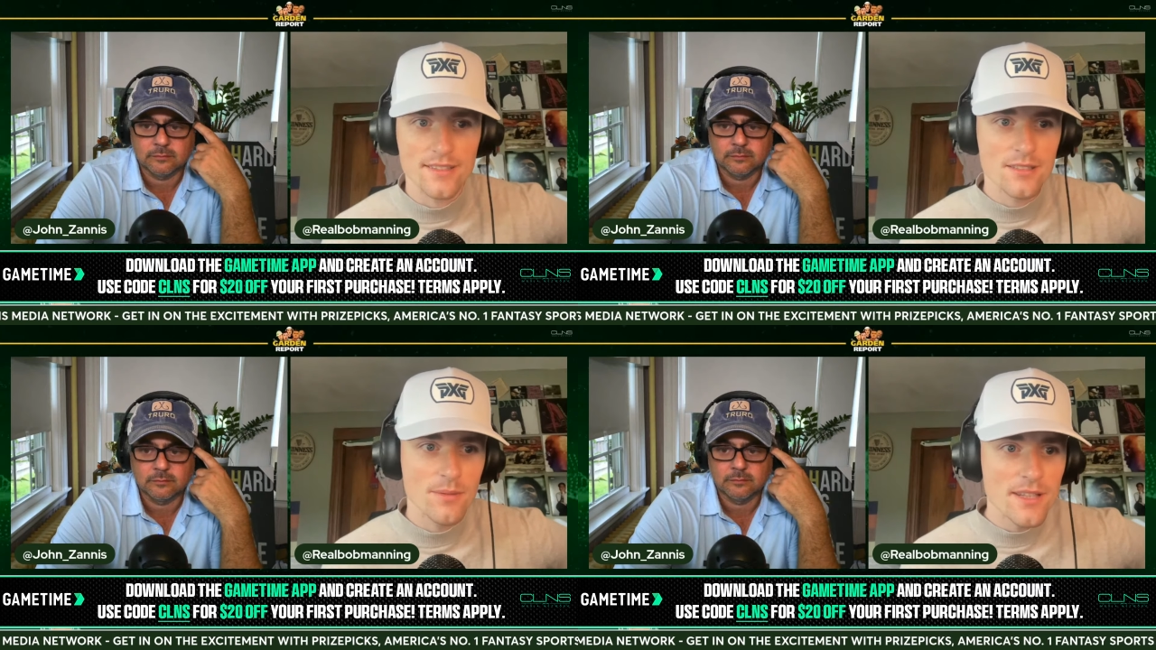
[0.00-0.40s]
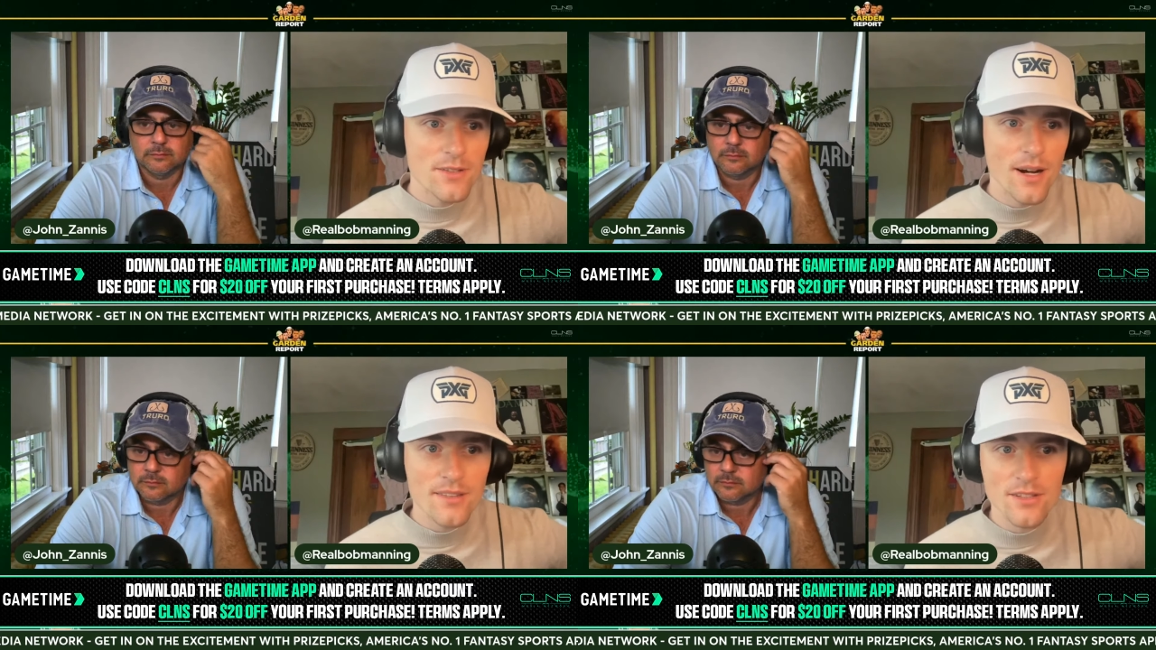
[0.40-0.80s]
Speaker 1: And we threw
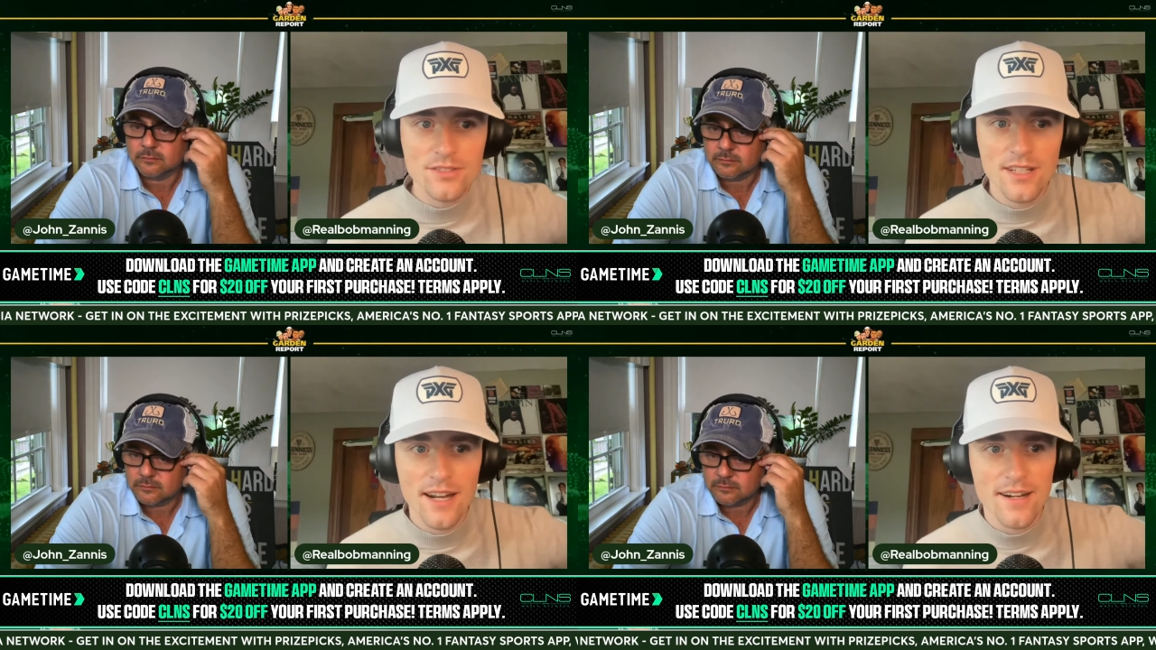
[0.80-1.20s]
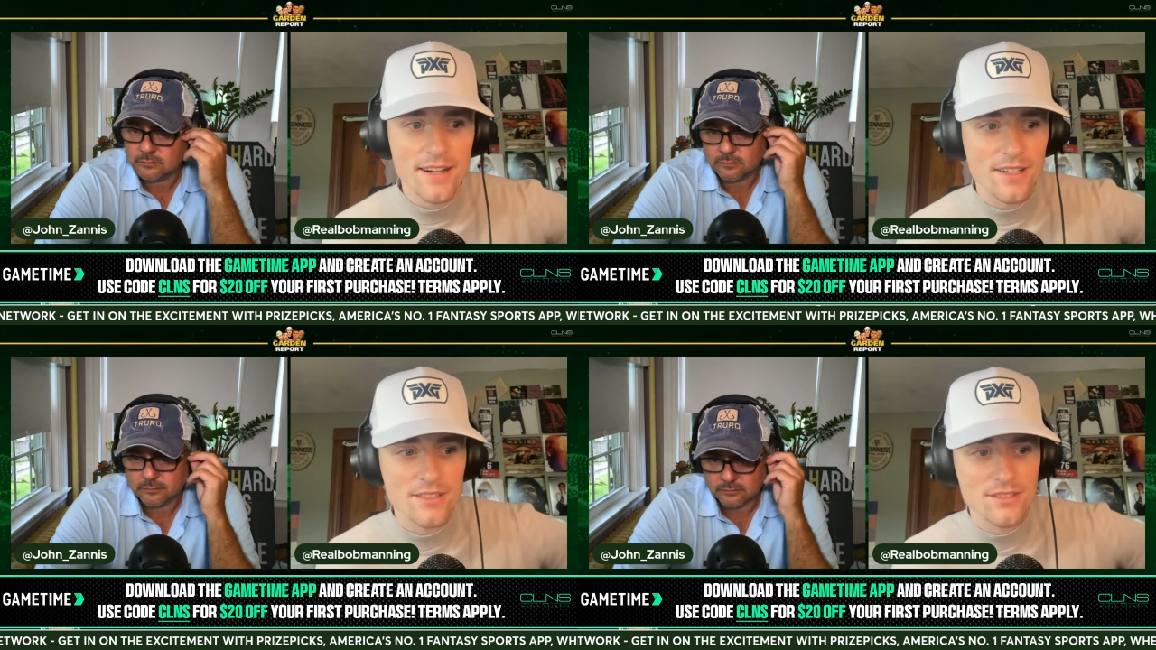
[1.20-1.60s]
out those
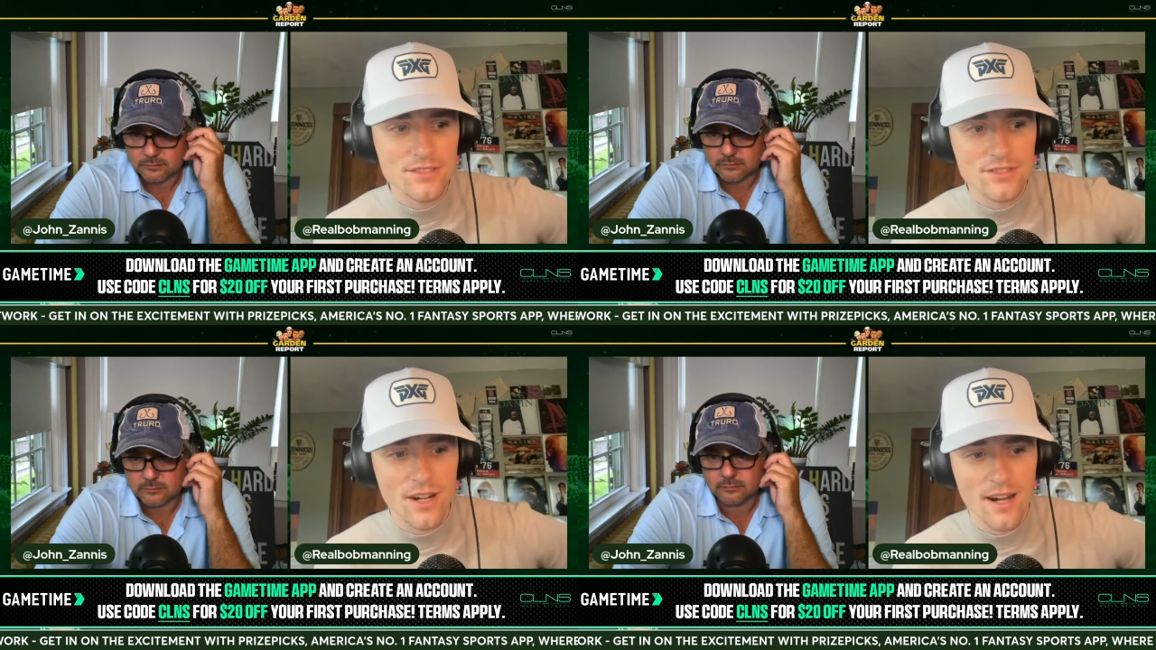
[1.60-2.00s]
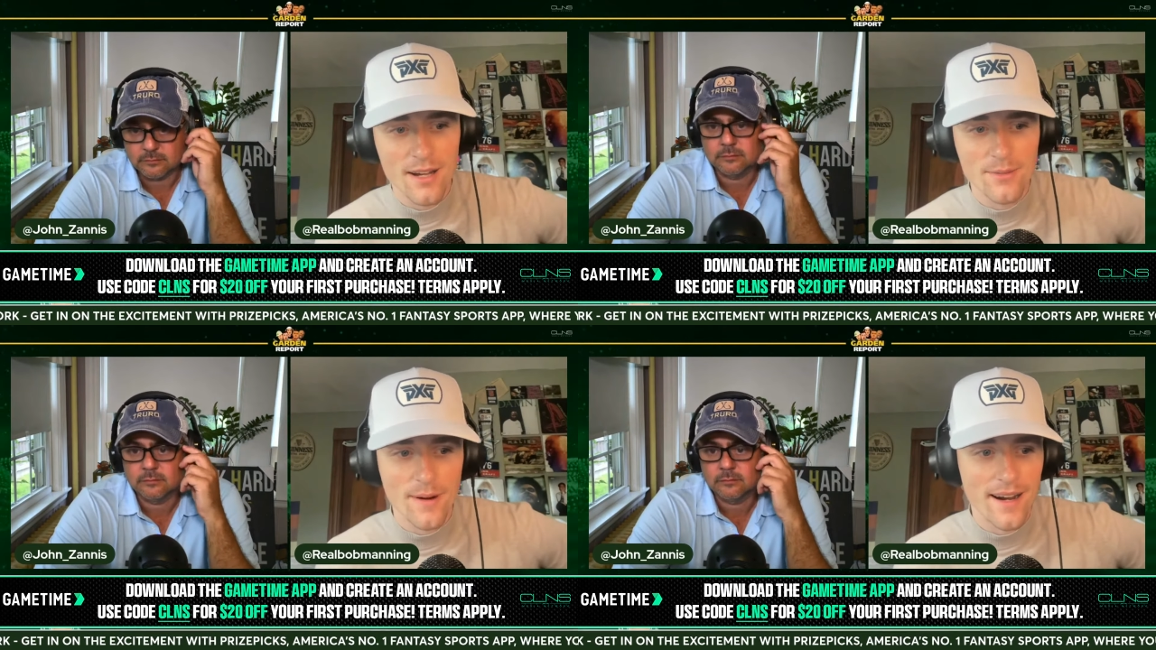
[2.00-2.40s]
scenarios,
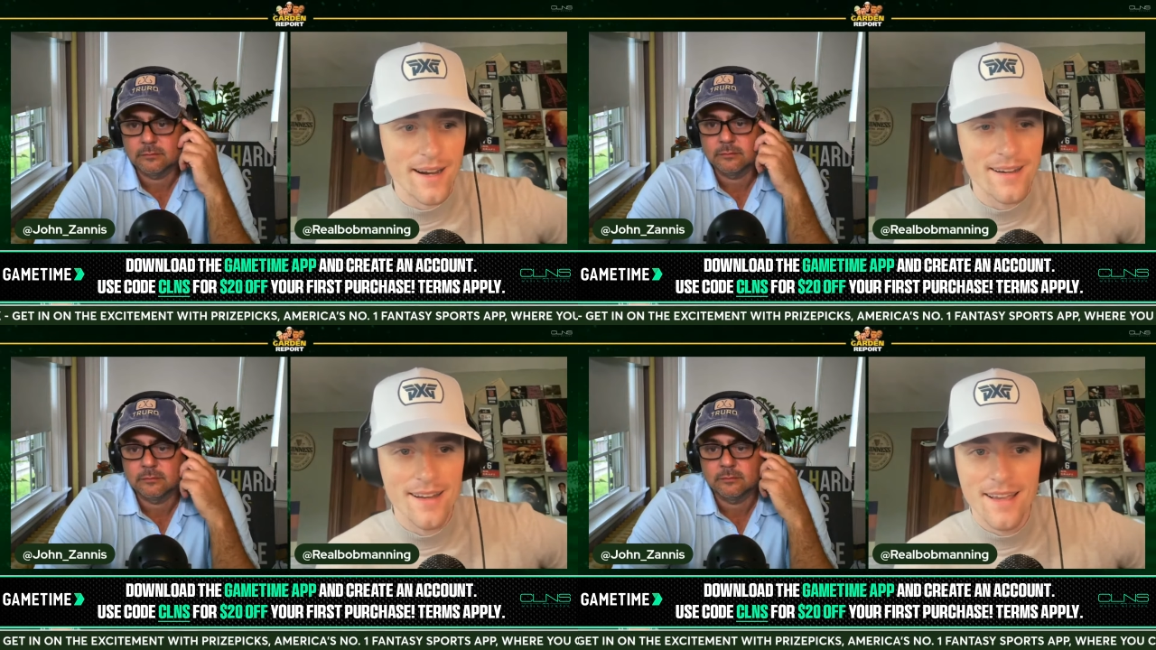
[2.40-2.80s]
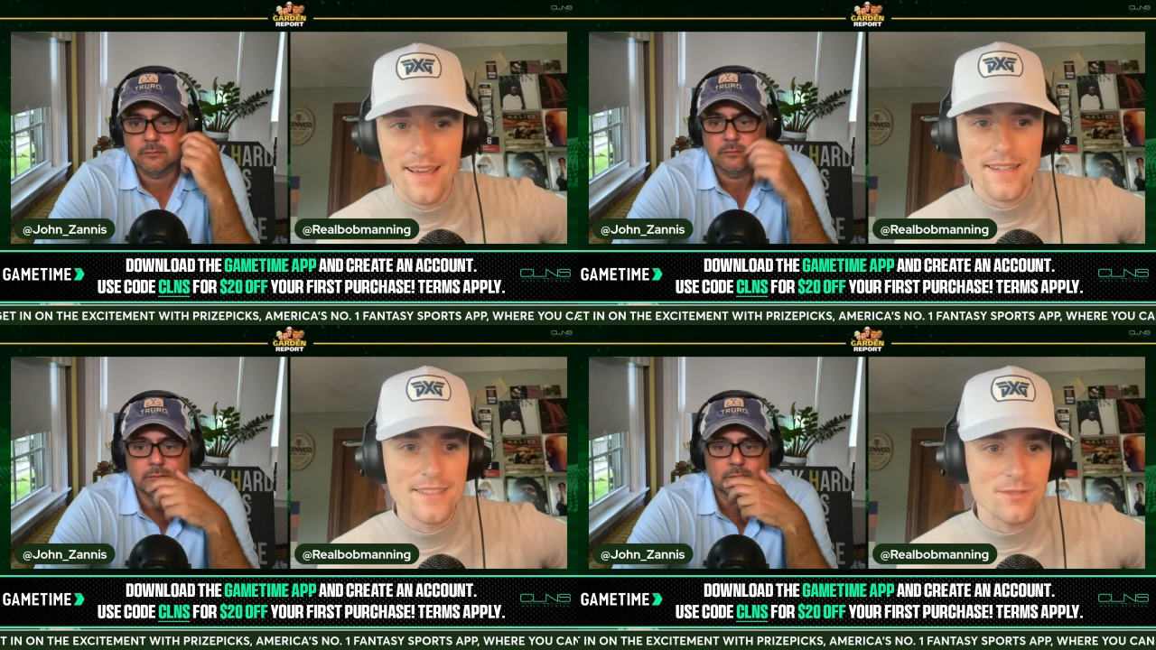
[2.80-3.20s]
John, where
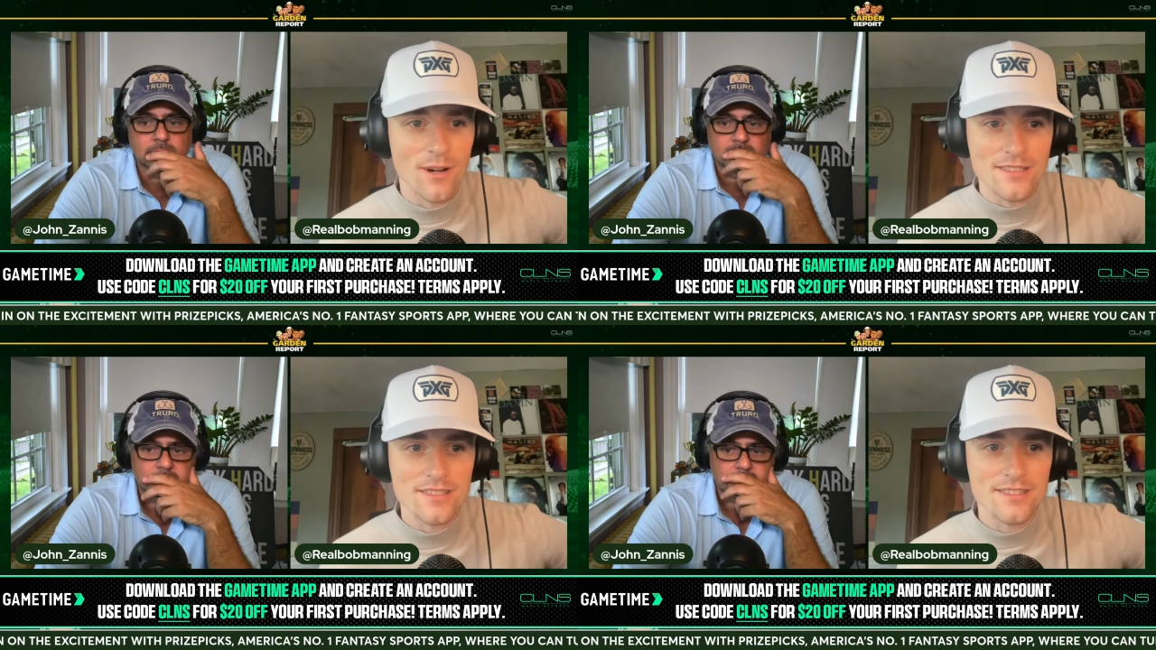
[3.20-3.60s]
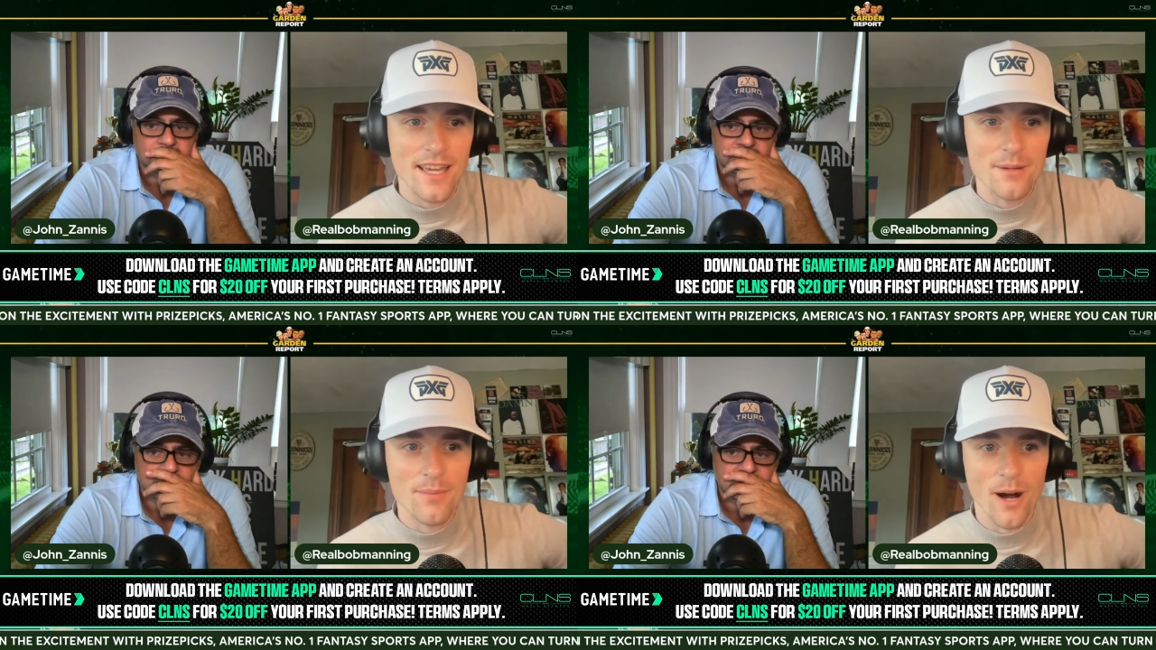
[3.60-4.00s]
he just wants to stay
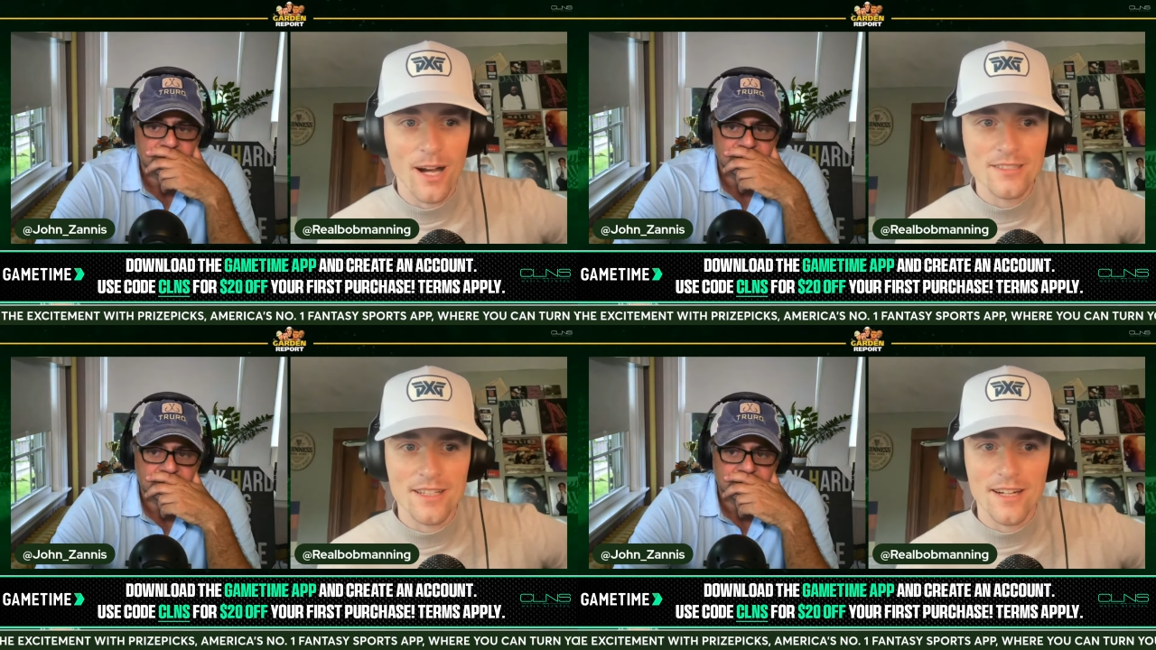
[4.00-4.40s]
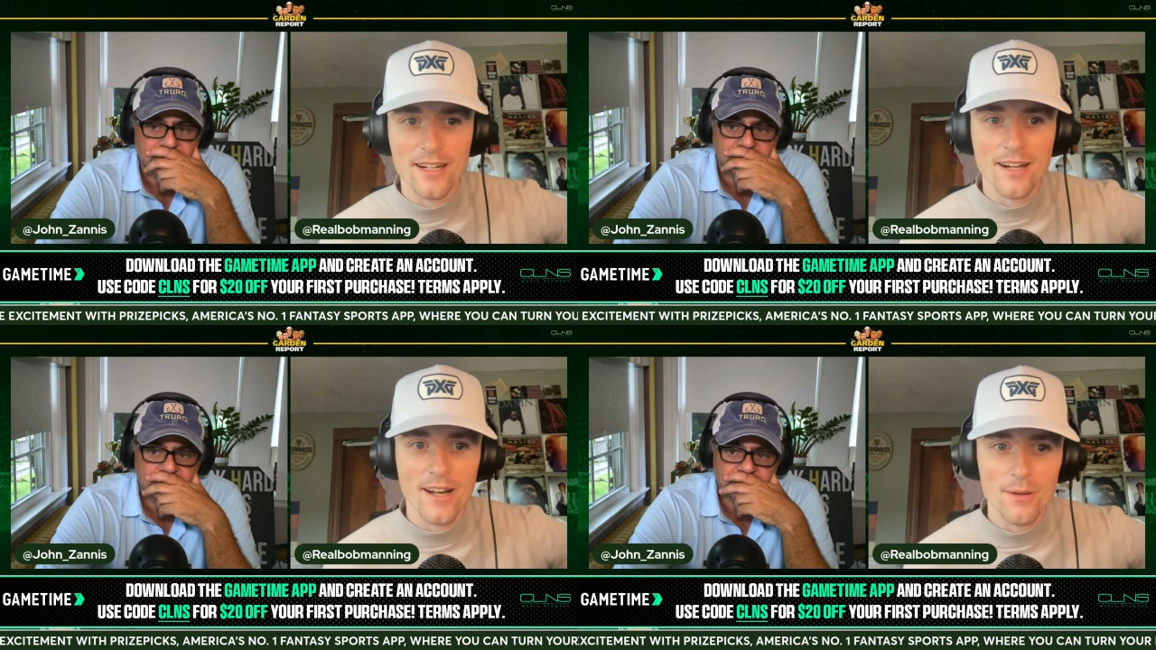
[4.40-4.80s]
in Boston,
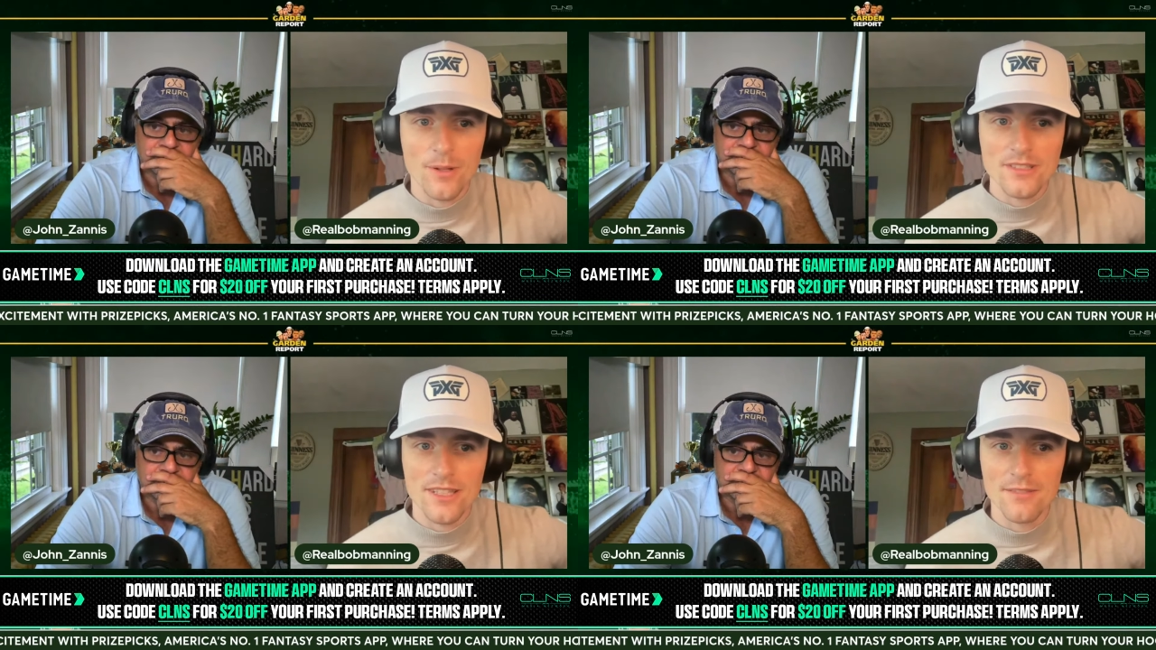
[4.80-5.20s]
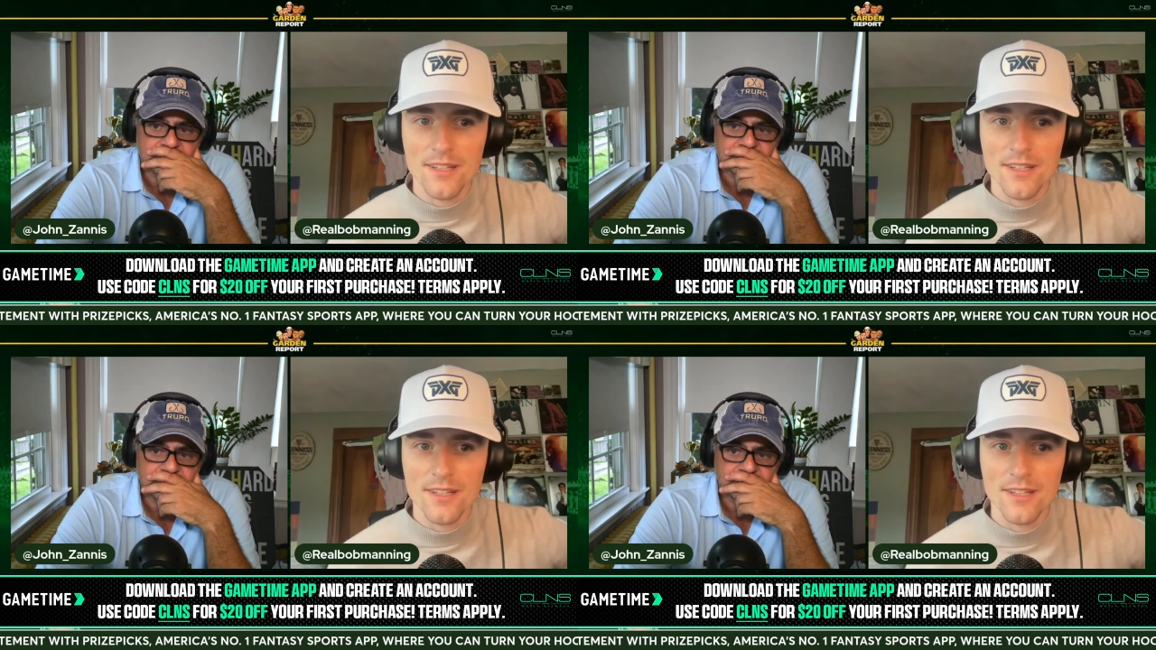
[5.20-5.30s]
or he wants to give the